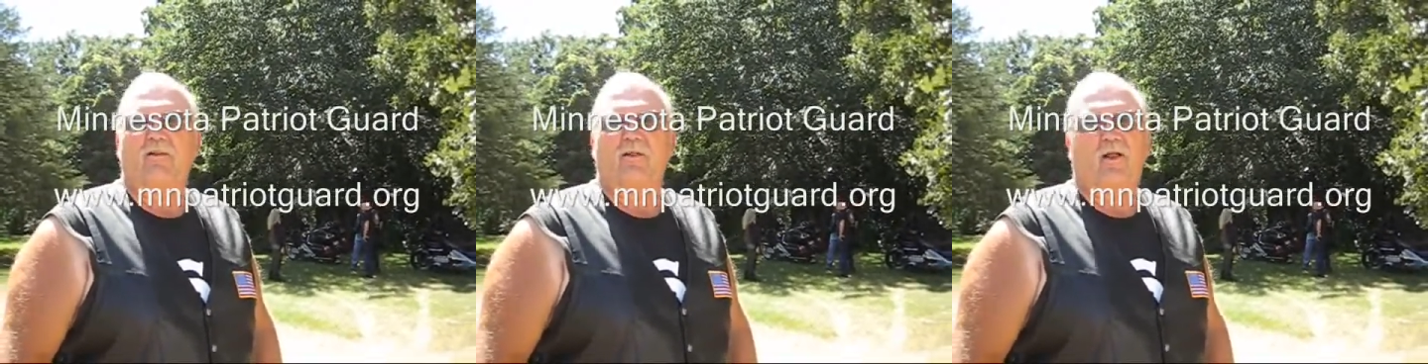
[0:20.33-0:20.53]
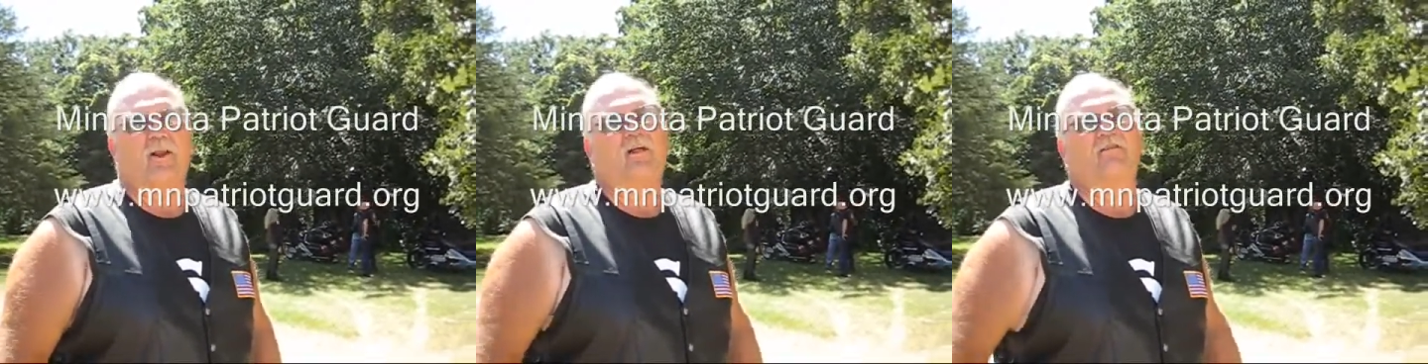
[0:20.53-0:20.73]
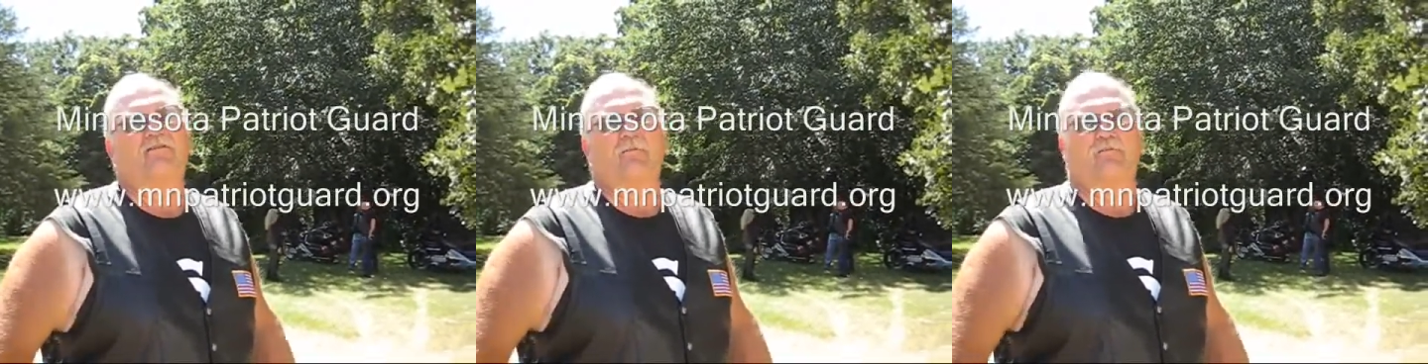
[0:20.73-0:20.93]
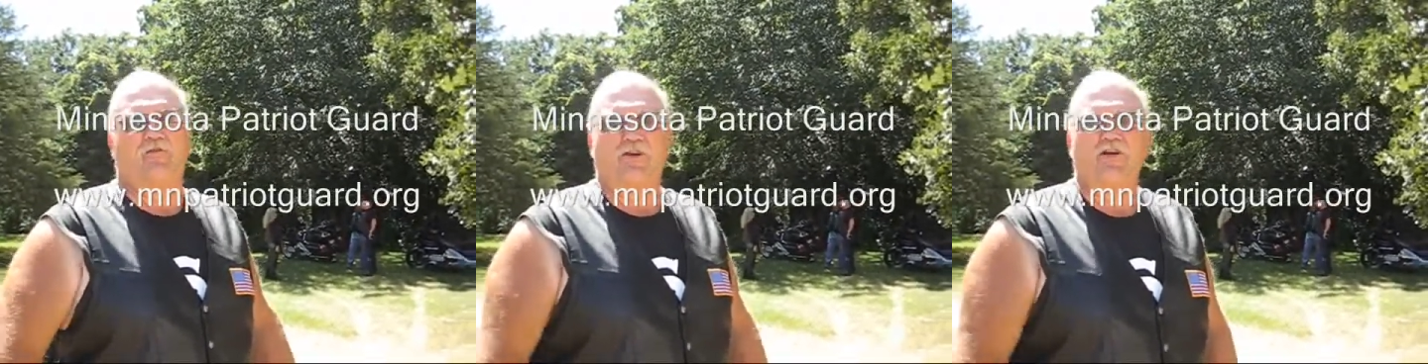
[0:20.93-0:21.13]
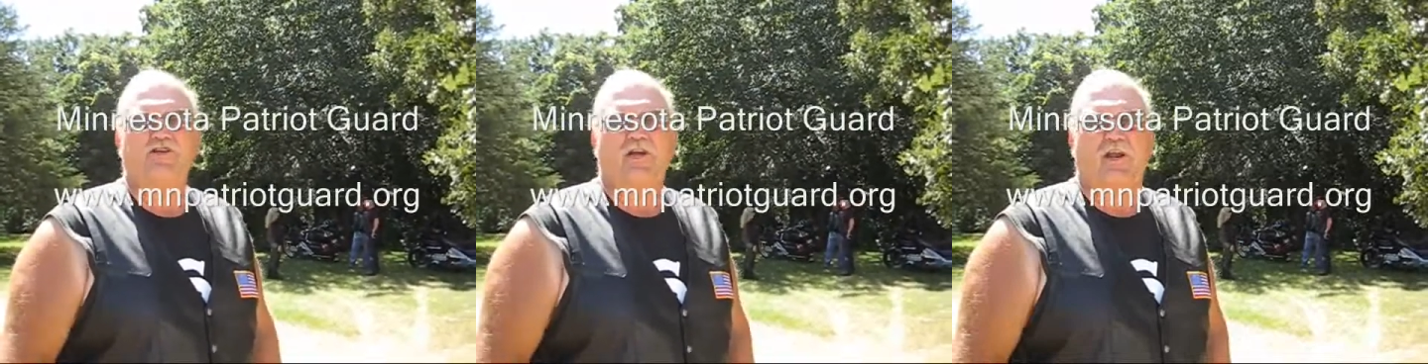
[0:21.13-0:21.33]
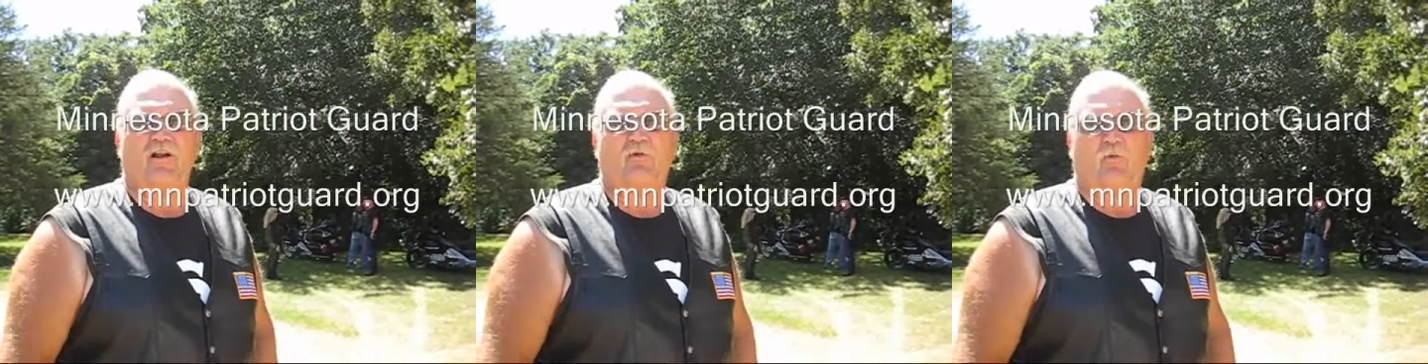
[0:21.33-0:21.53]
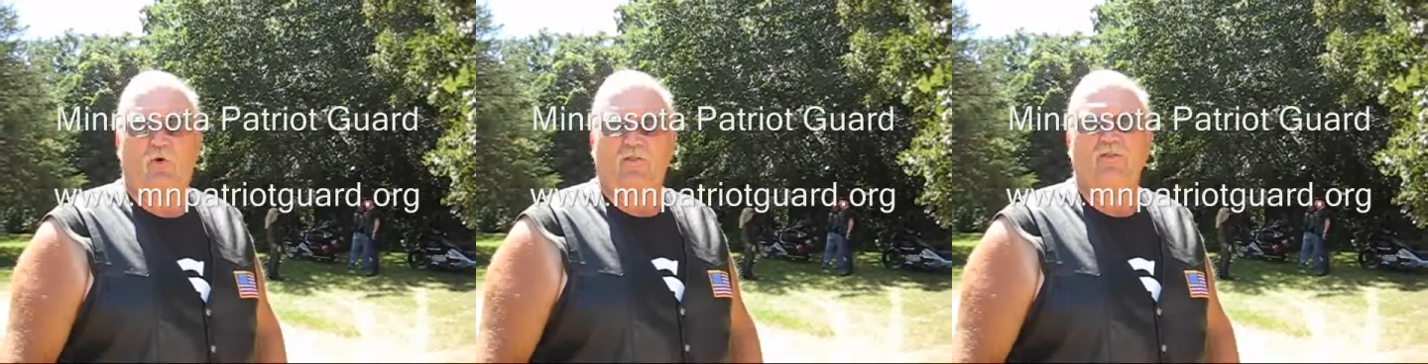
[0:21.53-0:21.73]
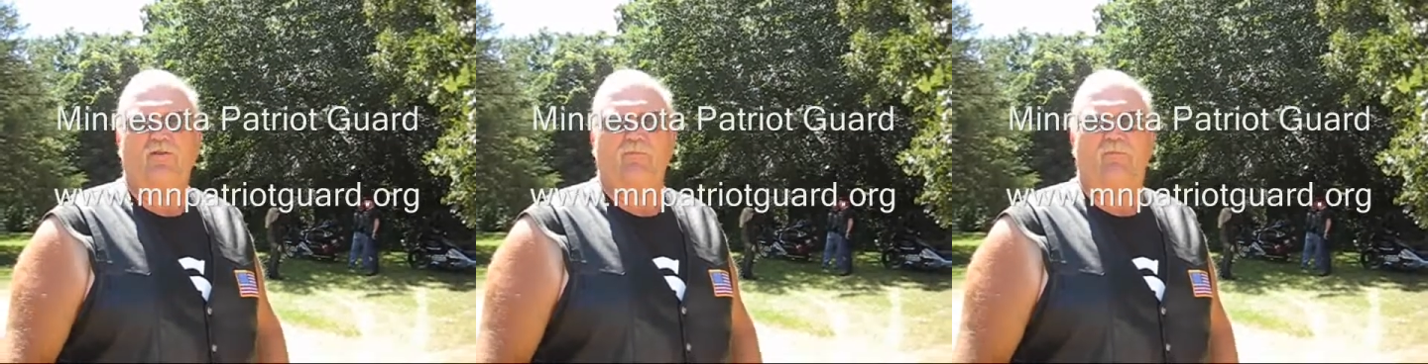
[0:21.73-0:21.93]
that has appreciated
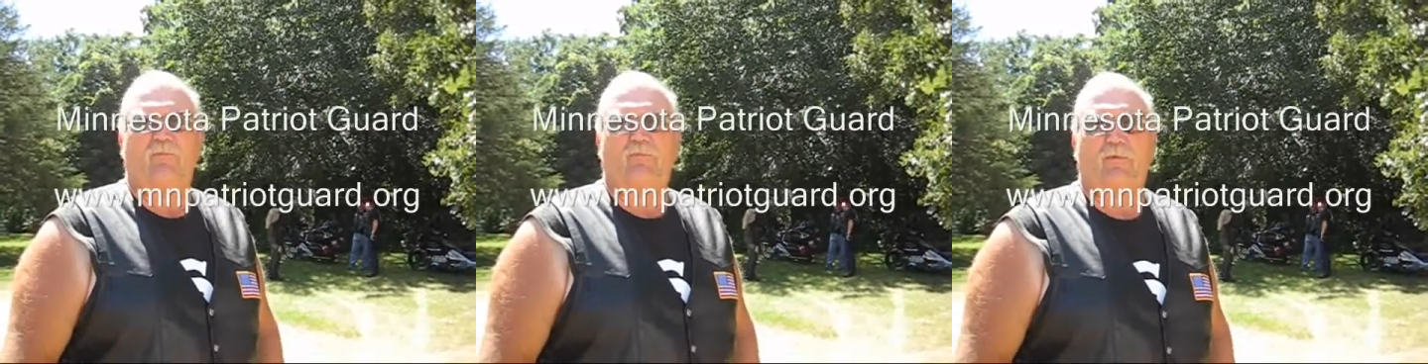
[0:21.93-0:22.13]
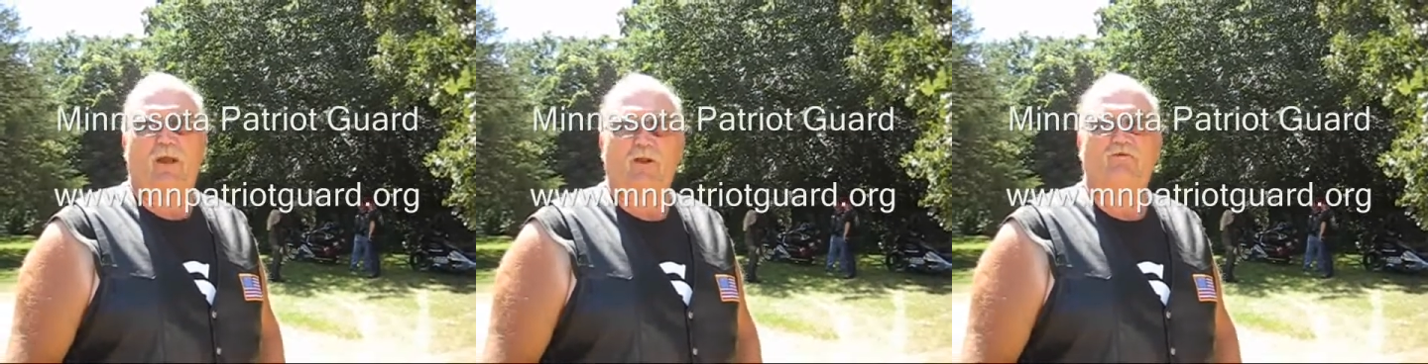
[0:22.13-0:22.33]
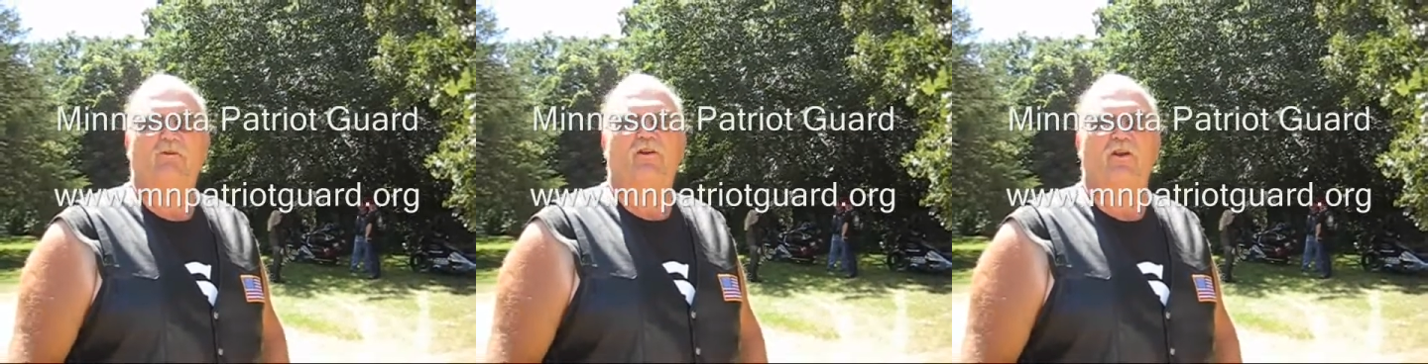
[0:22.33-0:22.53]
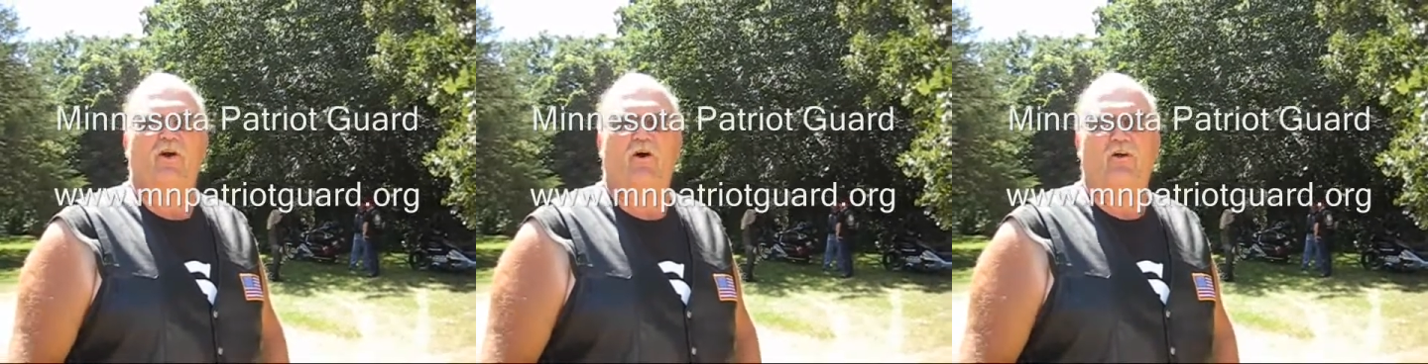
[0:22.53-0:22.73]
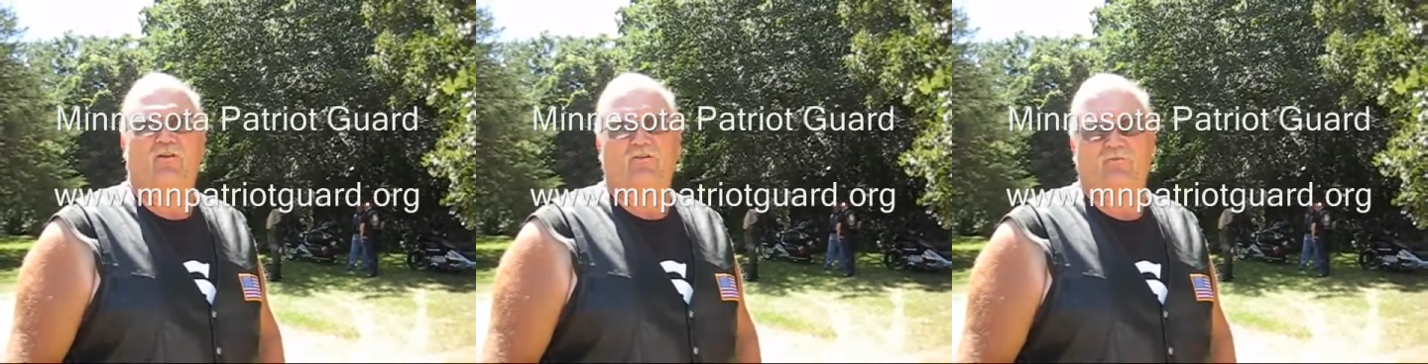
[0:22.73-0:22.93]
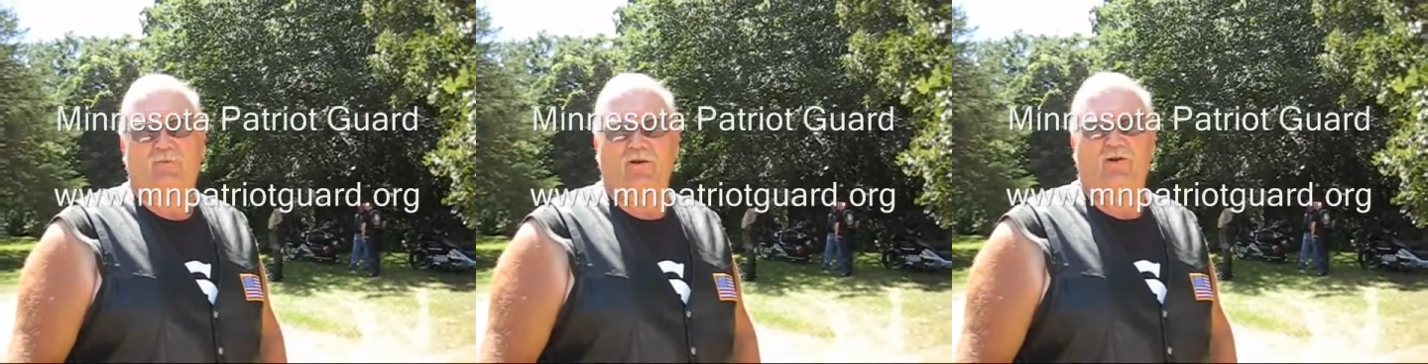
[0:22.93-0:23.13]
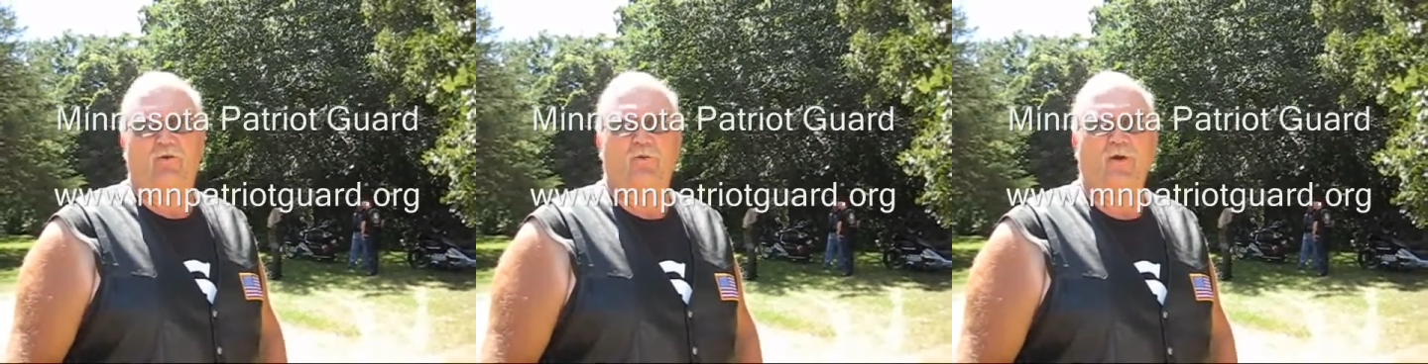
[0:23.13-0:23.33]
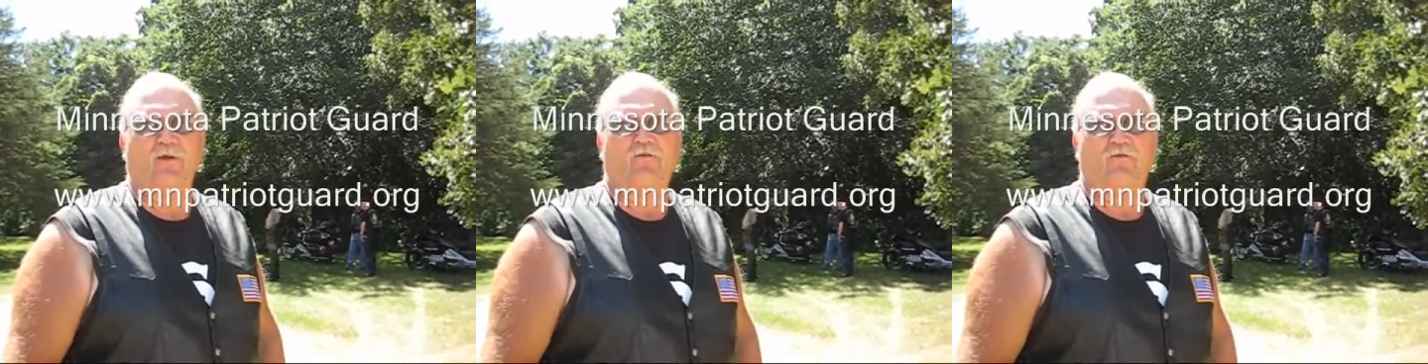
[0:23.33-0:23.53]
what the Patriot Guard has been
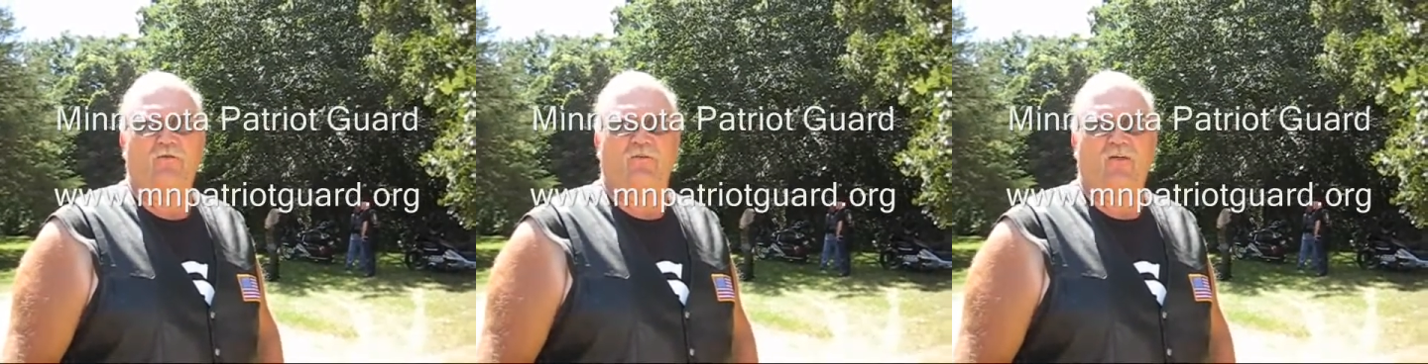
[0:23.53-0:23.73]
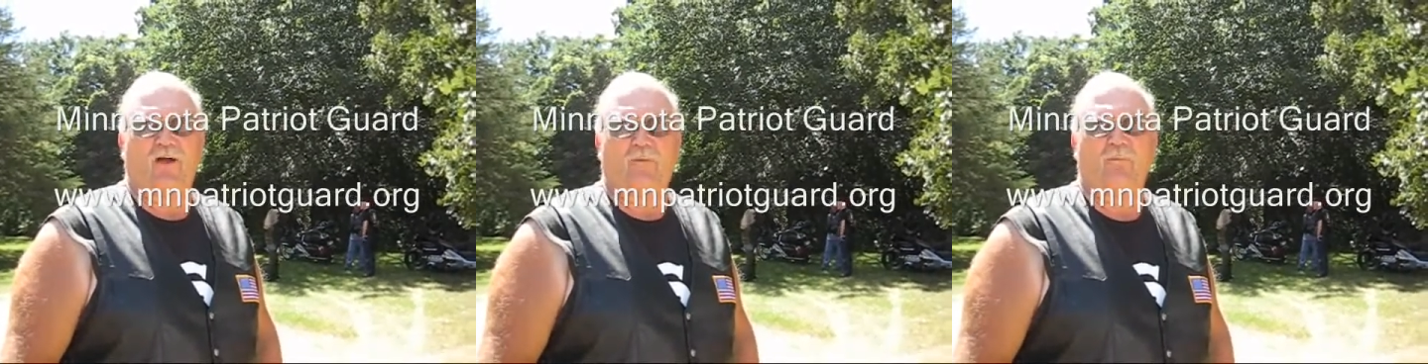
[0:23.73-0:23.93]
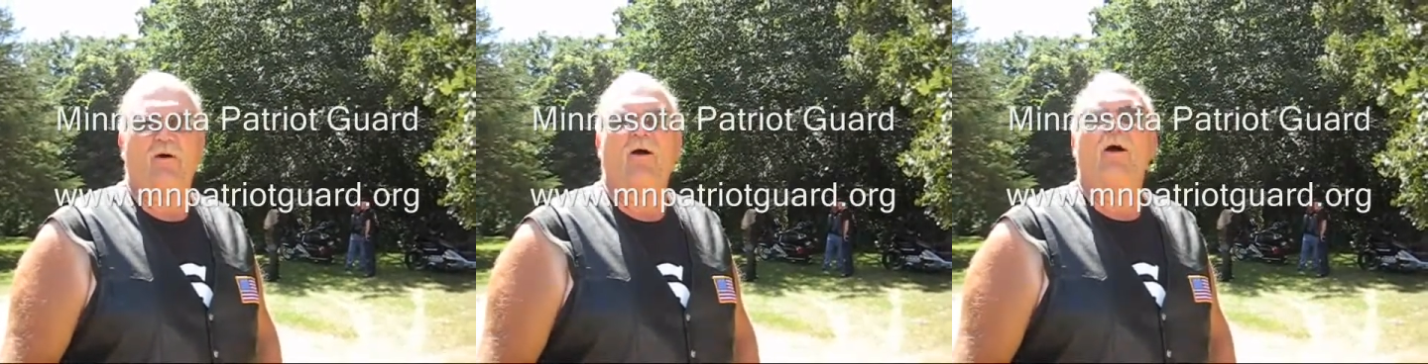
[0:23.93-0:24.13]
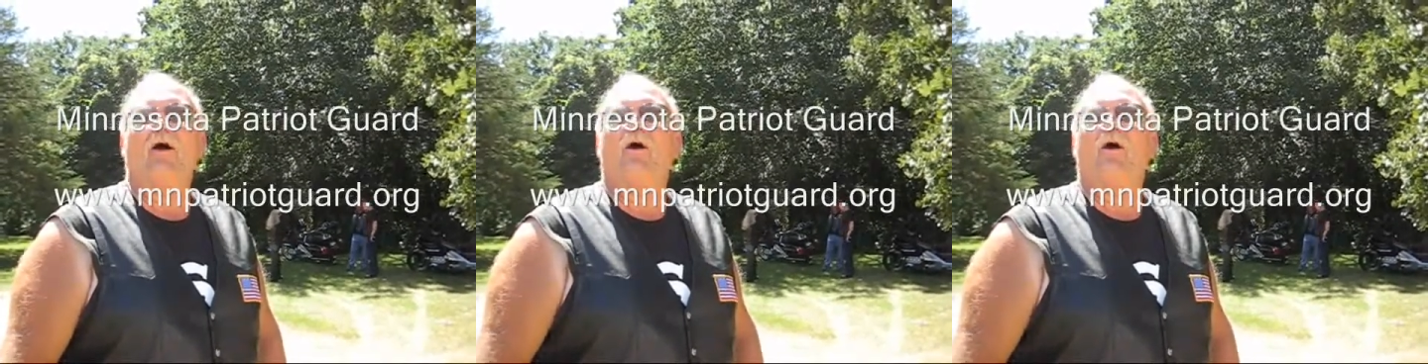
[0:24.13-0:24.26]
doing for them